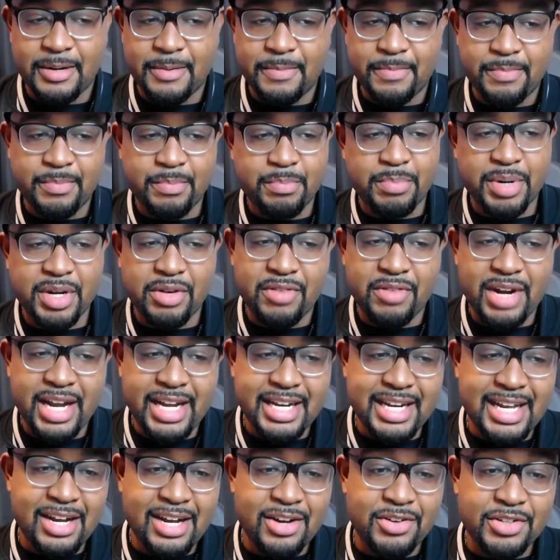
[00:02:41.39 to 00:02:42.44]
But right
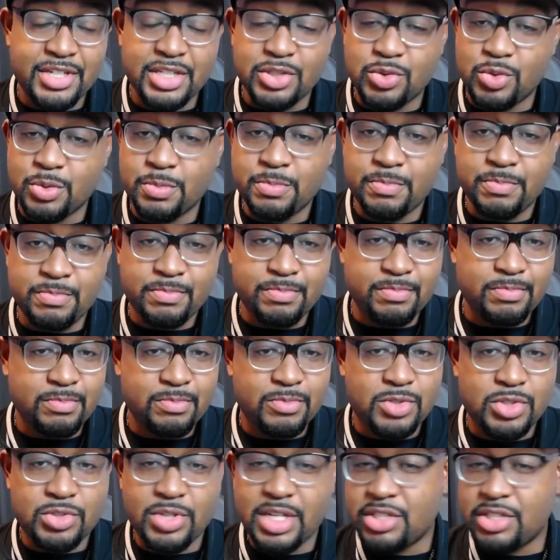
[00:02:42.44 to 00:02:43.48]
now, this would
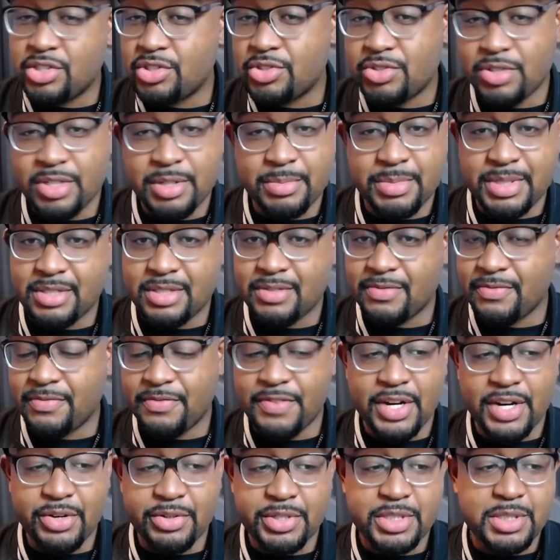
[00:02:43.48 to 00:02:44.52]
straight to streaming,
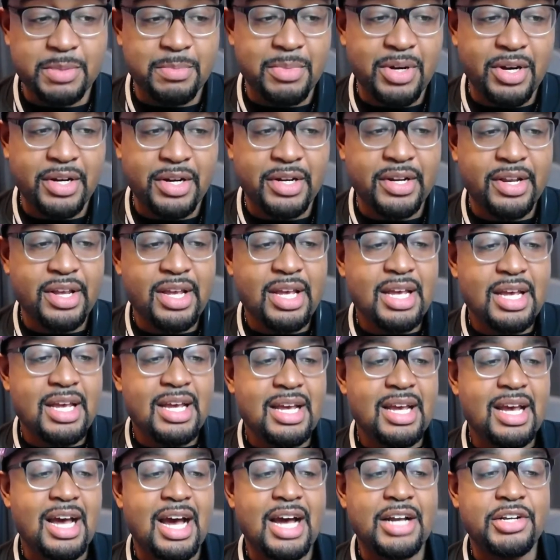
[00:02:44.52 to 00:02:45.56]
very smart.
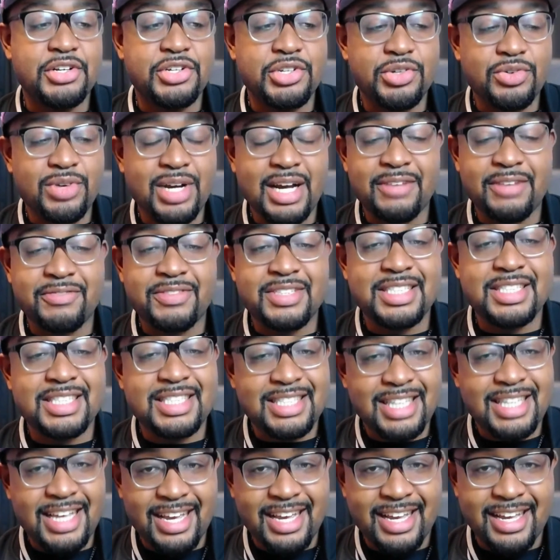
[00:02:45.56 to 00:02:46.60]
I do have to
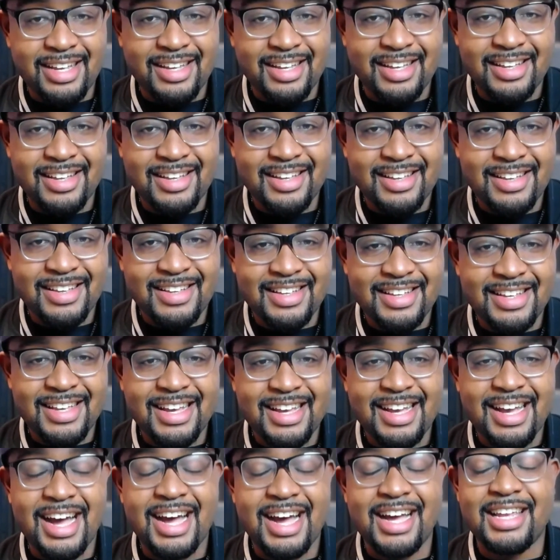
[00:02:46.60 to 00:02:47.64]
say,
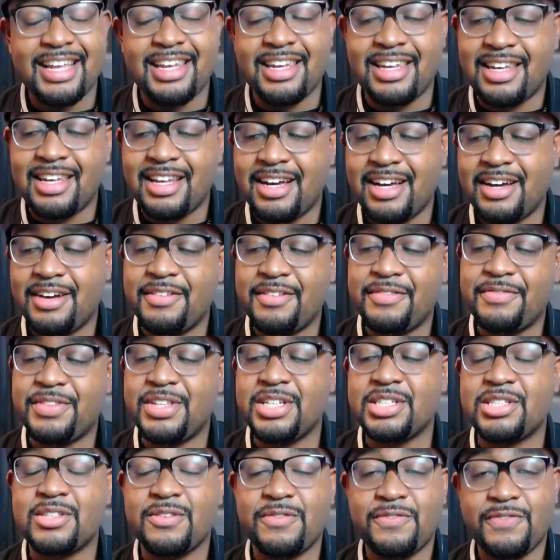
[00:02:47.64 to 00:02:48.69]
I love
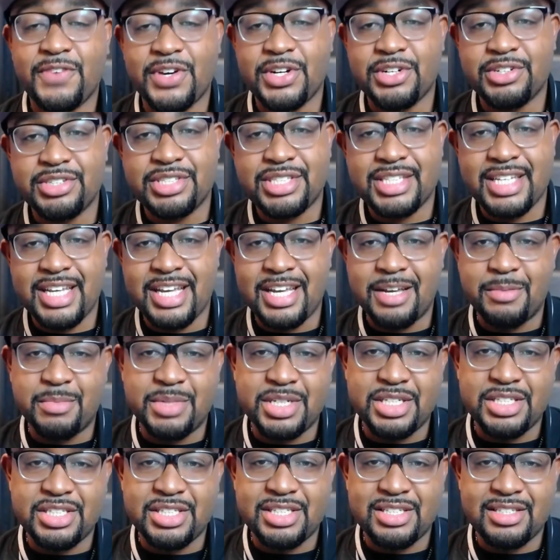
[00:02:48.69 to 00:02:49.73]
this first
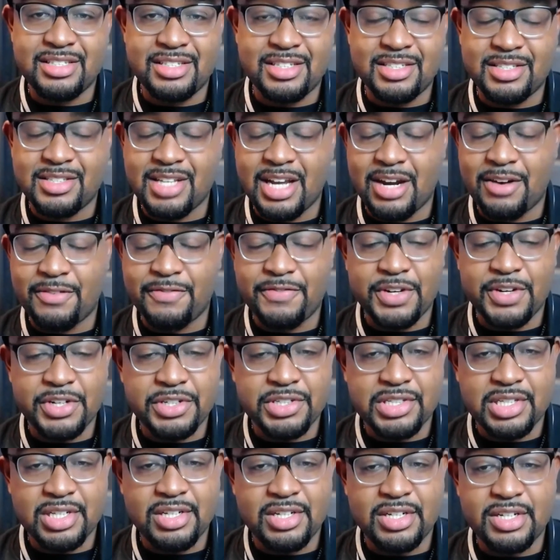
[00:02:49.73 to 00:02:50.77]
image, this our first
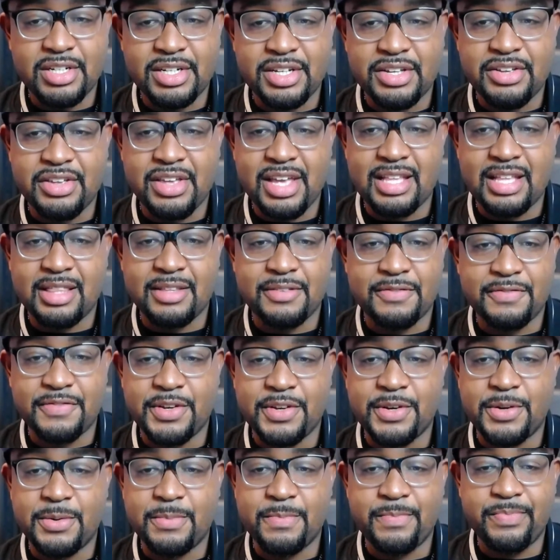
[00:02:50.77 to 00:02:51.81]
look at the
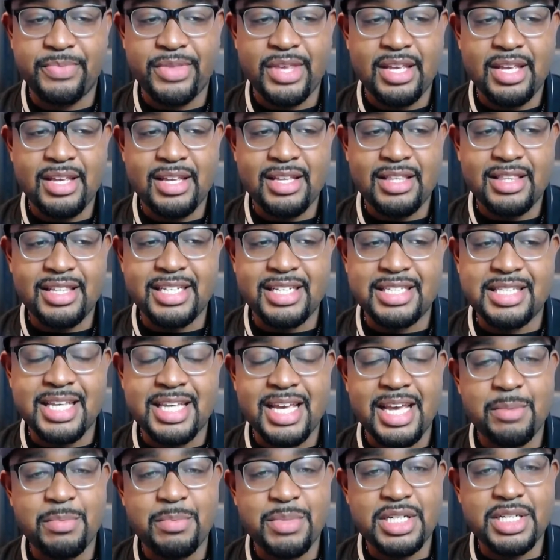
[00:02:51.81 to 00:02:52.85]
film. This
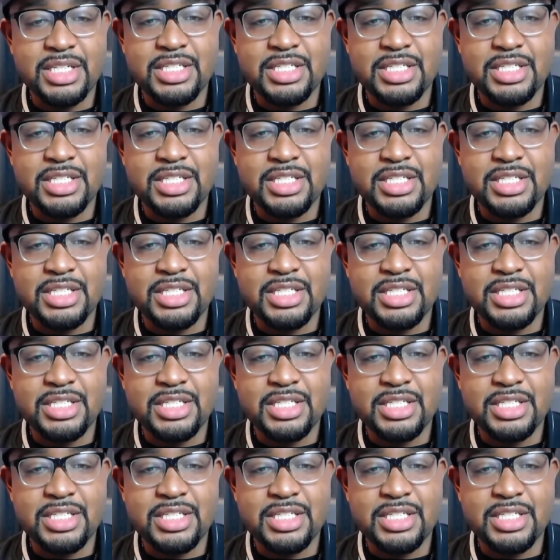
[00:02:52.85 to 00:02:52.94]
image